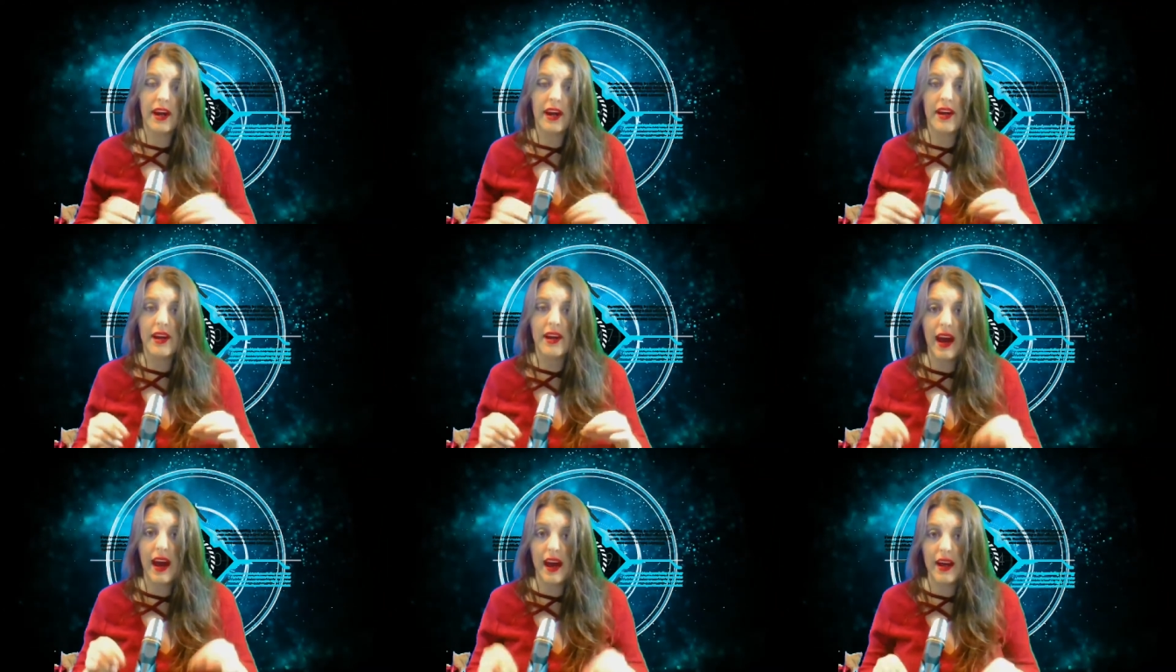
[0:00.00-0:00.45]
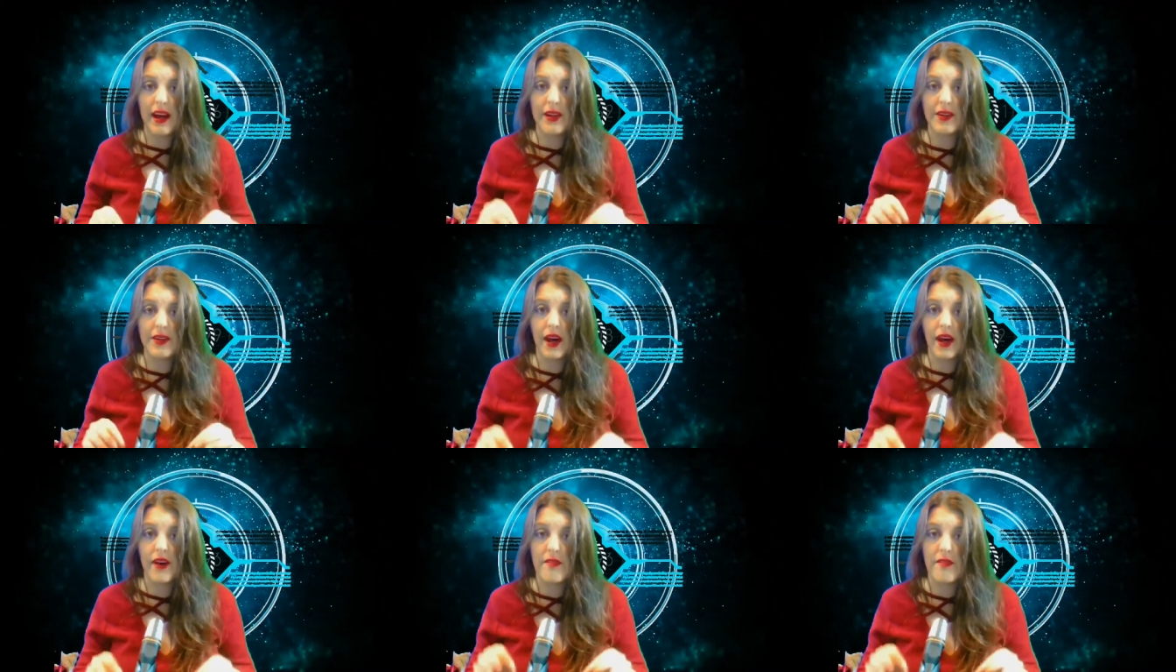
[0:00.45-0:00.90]
and
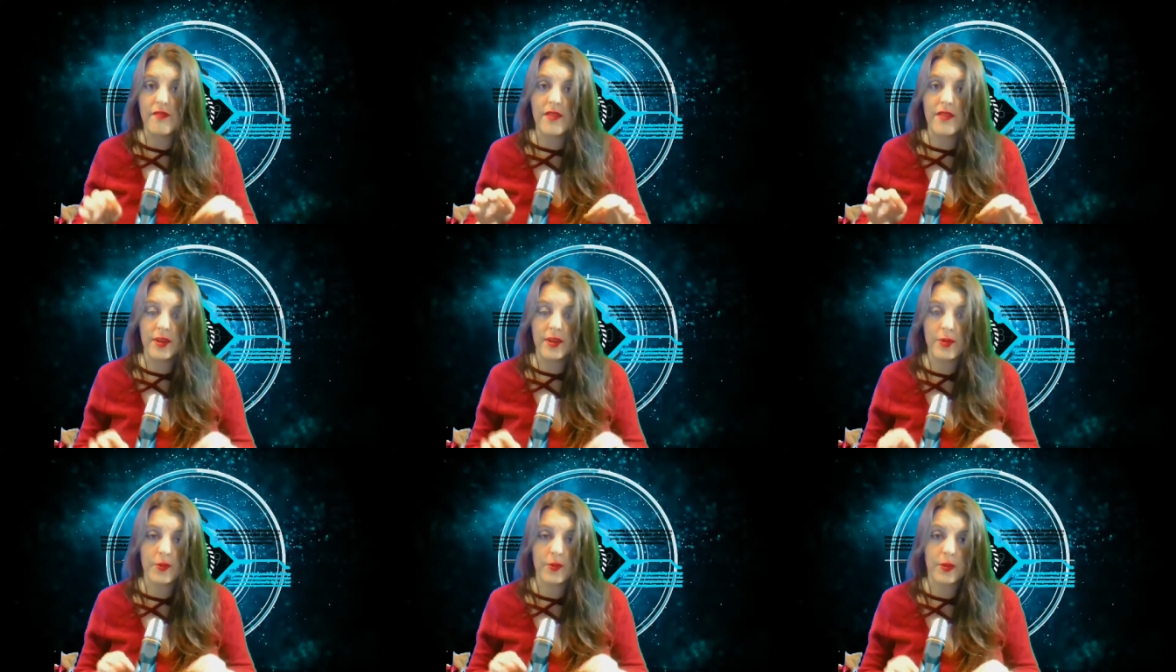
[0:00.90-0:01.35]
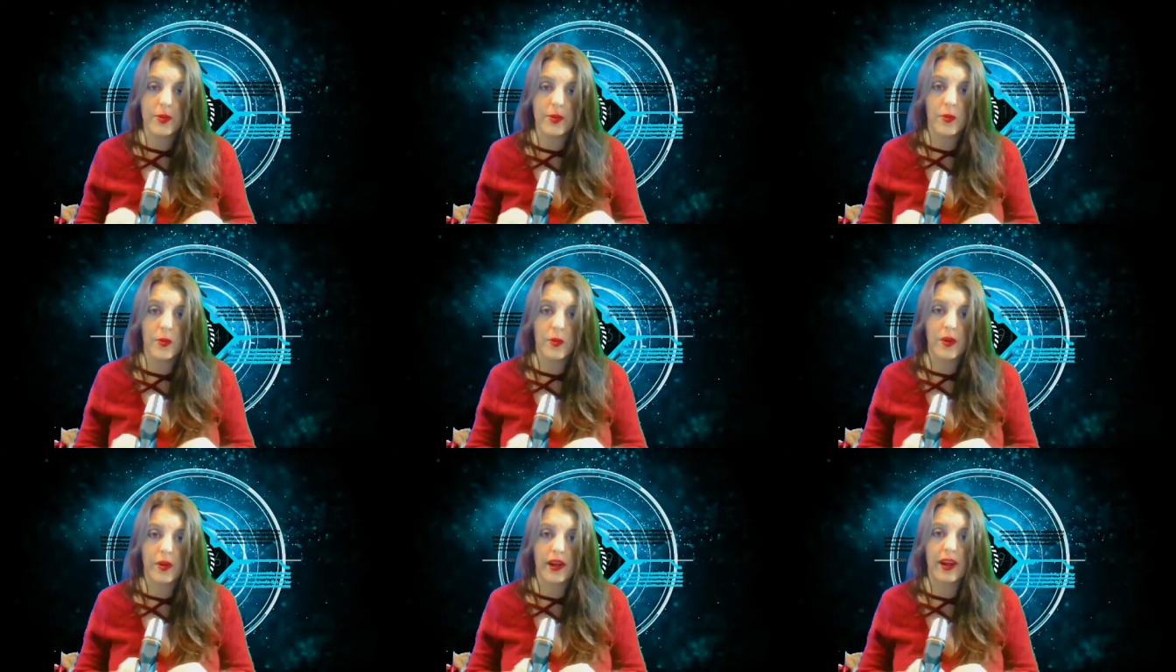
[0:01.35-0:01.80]
as of this
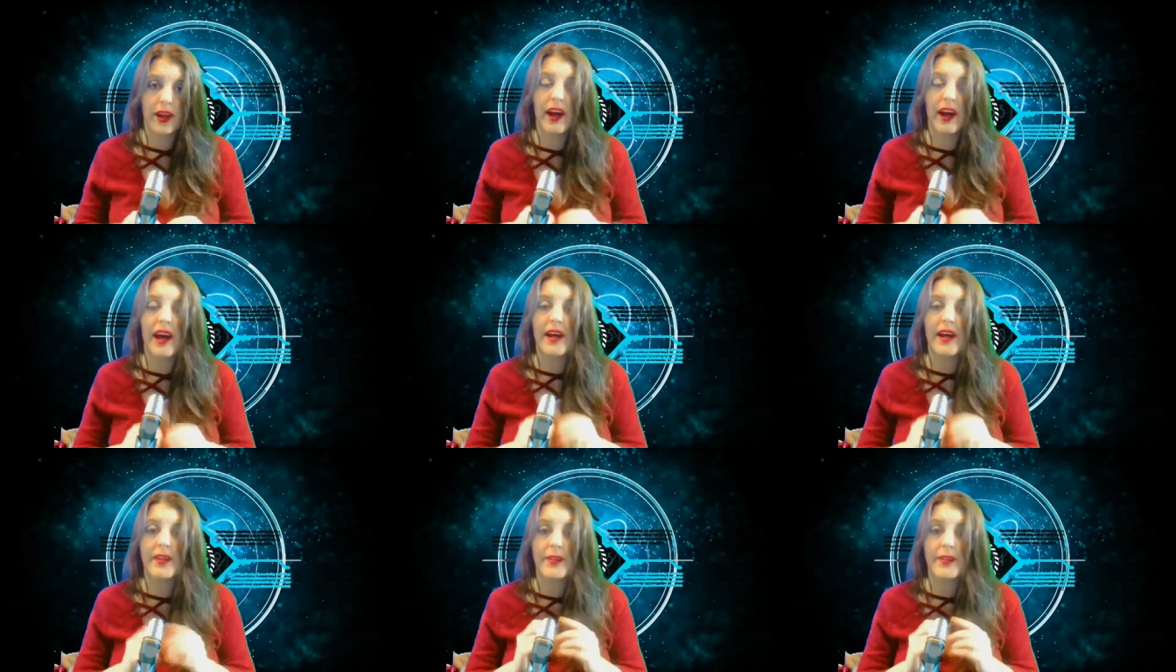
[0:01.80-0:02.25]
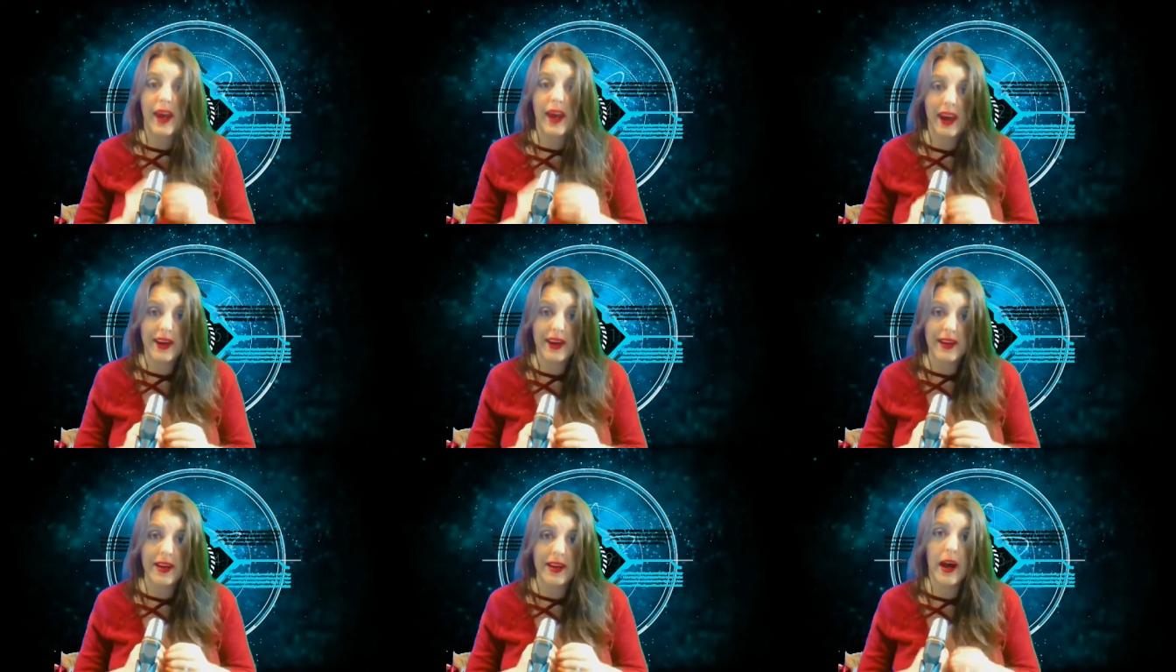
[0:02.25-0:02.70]
recording has
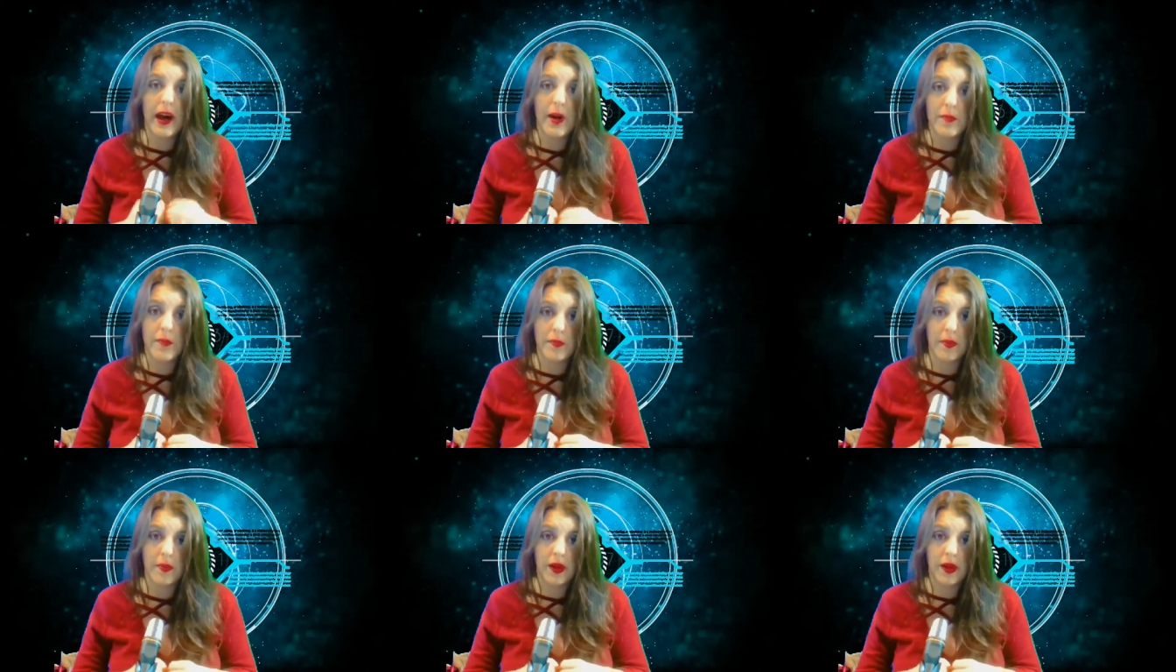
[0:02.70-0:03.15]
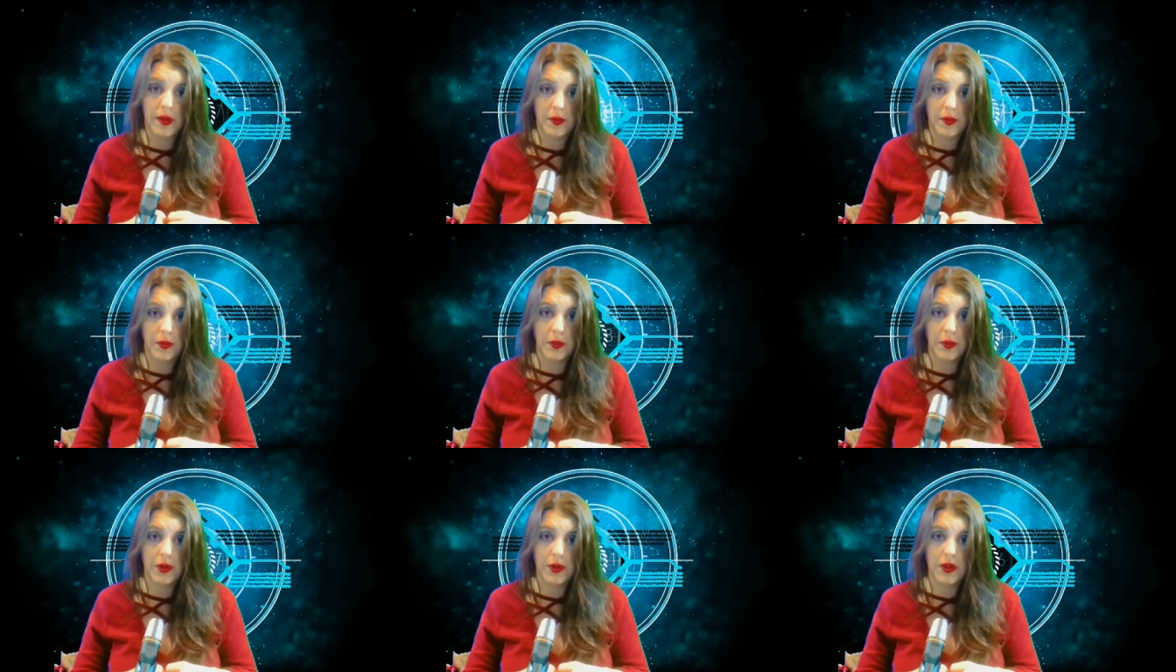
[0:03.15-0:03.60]
8
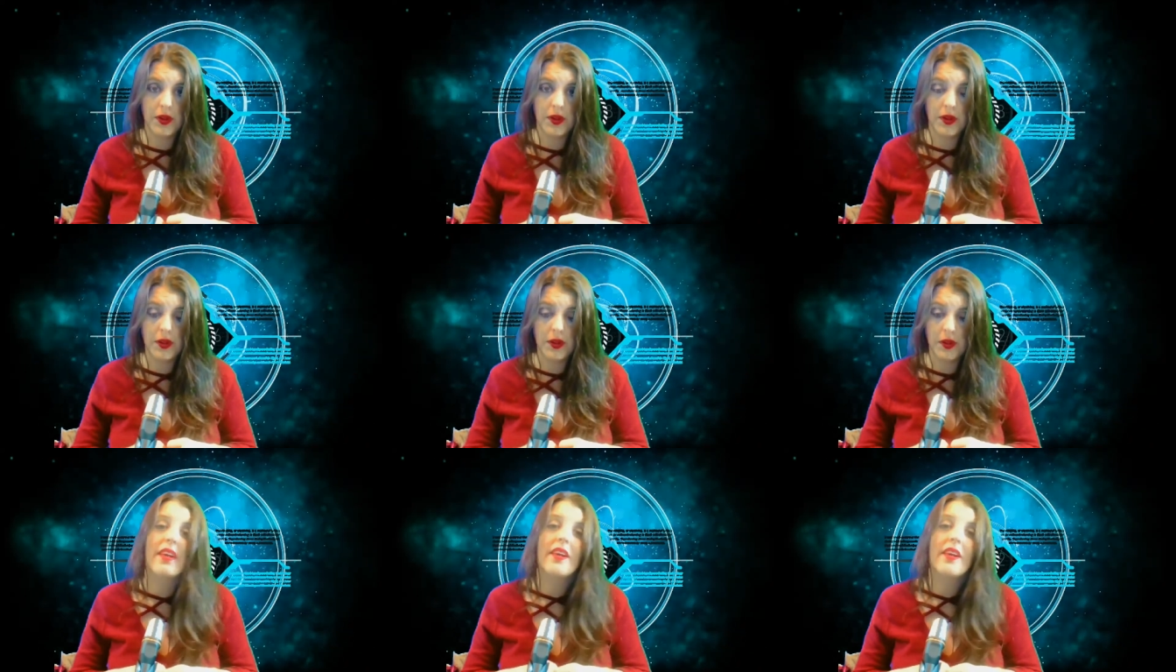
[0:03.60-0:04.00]
uploads.